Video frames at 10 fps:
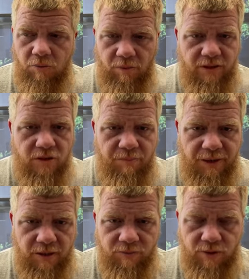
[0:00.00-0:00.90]
with the
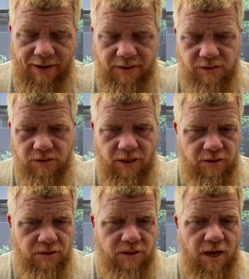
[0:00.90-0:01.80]
bill of rights
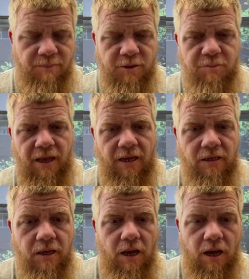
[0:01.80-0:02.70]
thanks to thomas
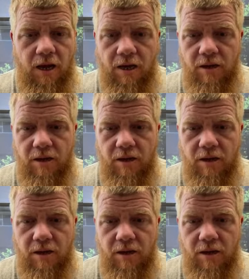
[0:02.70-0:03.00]
paine uh,